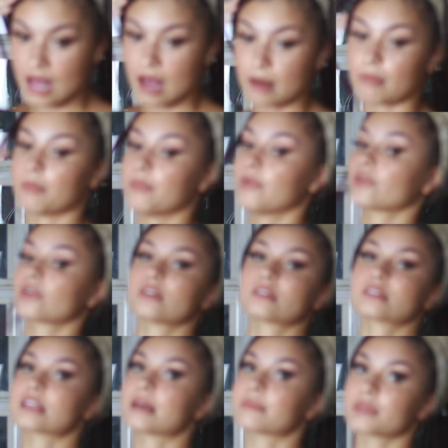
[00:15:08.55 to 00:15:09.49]
I'm gonna put
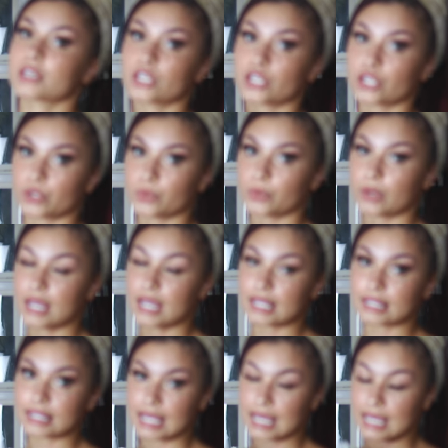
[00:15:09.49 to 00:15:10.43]
on something cute,
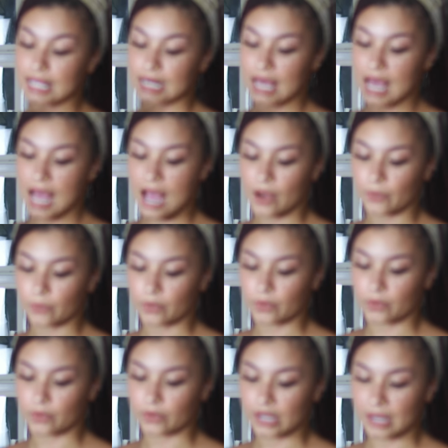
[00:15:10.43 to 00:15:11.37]
and then I
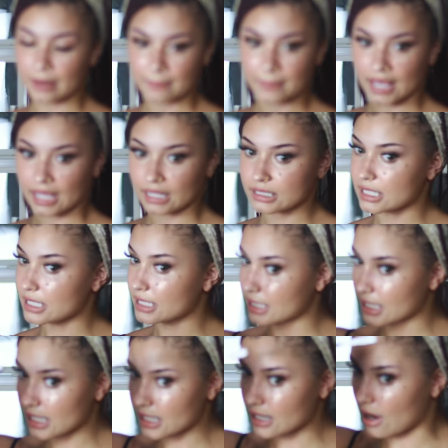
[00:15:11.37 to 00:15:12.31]
will come back to
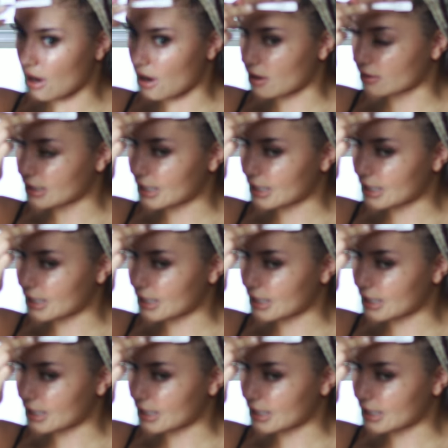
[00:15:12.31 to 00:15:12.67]
see y'all.